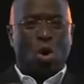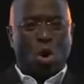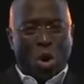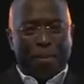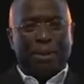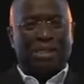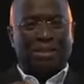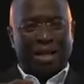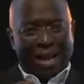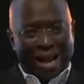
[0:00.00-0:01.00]
Hope
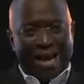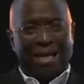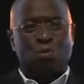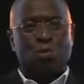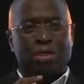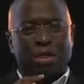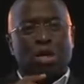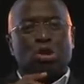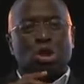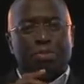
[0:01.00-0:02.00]
is linked with
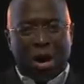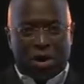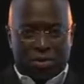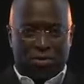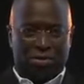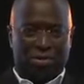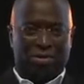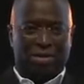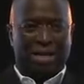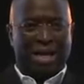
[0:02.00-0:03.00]
tomorrow,
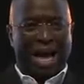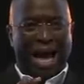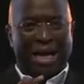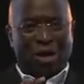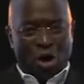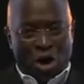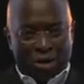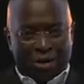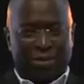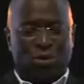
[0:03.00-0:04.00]
and
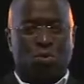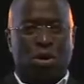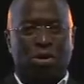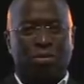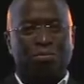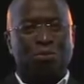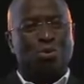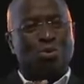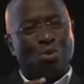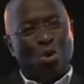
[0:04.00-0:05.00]
God is the one
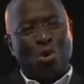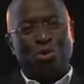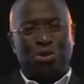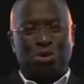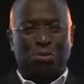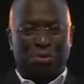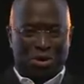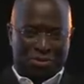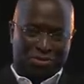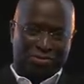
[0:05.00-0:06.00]
who holds
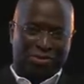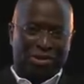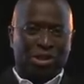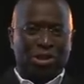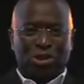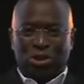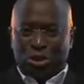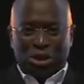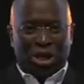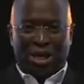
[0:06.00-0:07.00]
tomorrow.
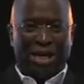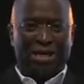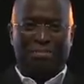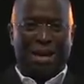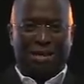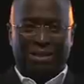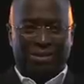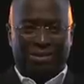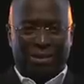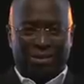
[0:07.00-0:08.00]
Do not let any man
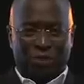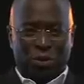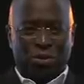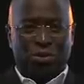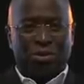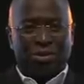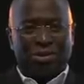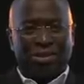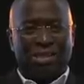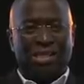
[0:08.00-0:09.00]
deceive you.
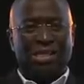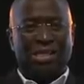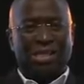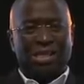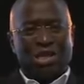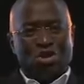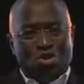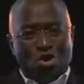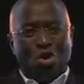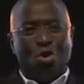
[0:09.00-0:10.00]

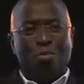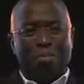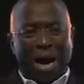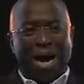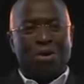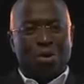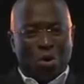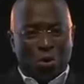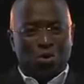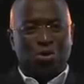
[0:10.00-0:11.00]
No man
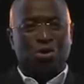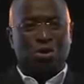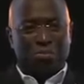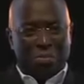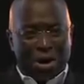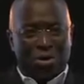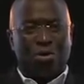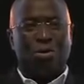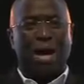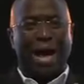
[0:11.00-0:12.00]
holds
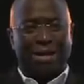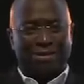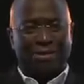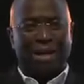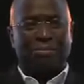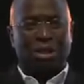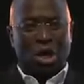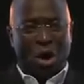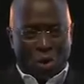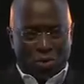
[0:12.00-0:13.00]
tomorrow except
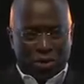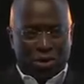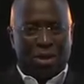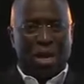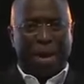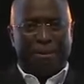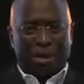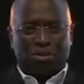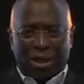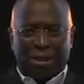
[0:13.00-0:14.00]
God.
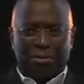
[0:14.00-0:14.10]
Pastor